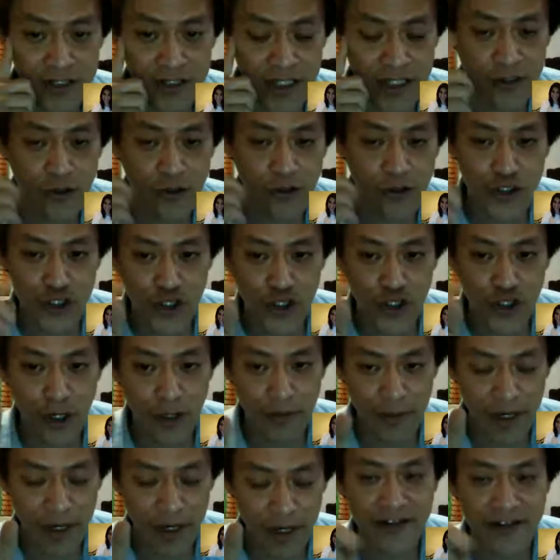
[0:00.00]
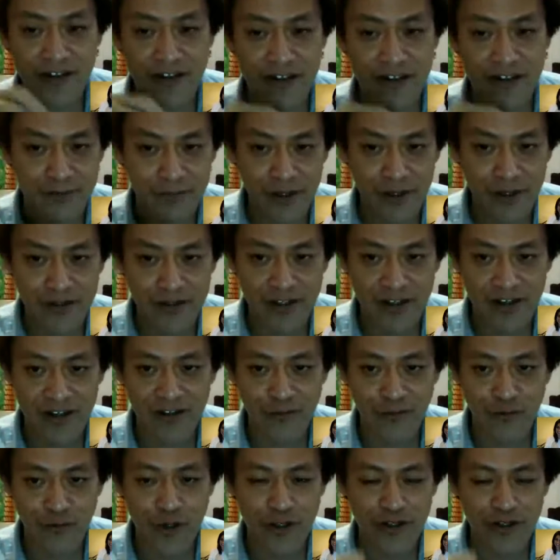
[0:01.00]
gonna show up later because we
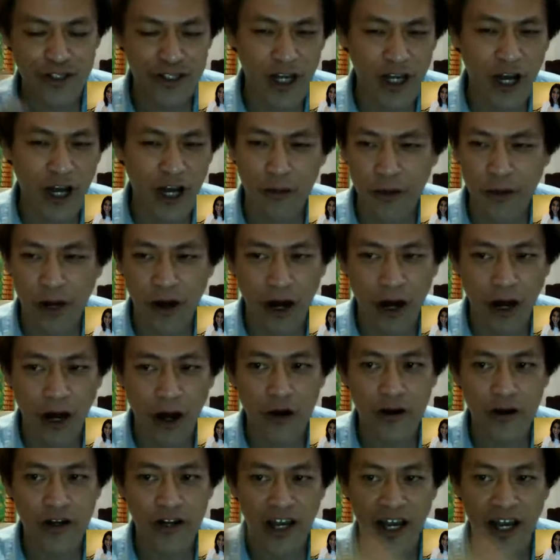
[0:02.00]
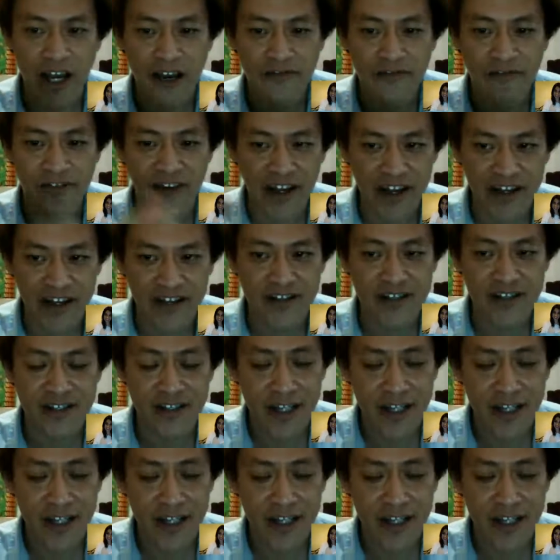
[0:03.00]
start about hour and a half late.